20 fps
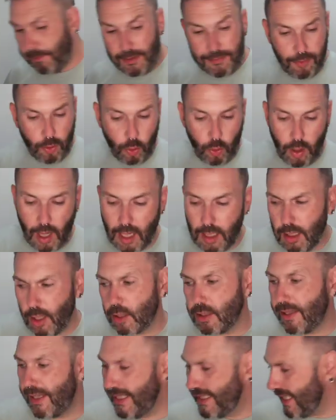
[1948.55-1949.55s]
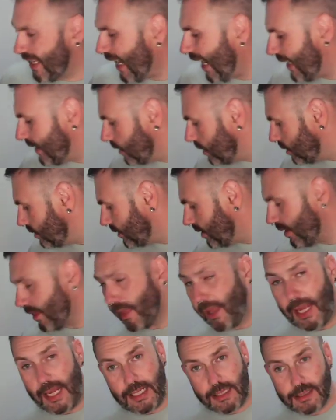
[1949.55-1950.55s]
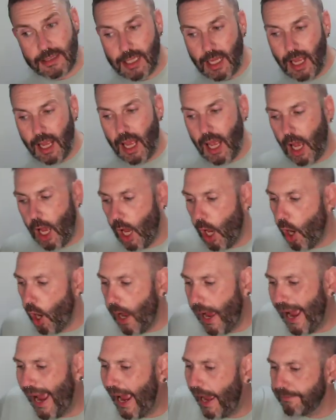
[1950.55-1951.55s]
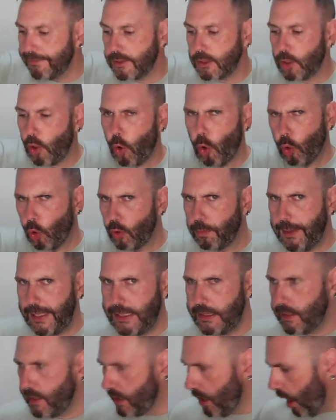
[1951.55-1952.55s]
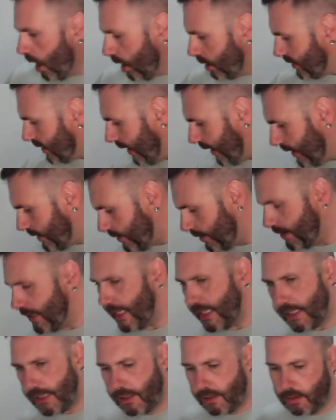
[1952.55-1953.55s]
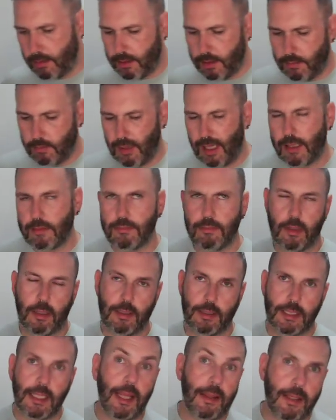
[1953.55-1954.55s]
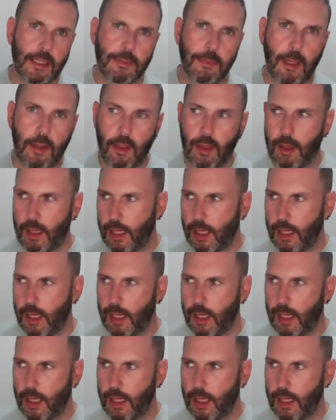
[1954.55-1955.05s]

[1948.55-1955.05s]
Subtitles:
before, a lot of these candles and things haven't all been started this month,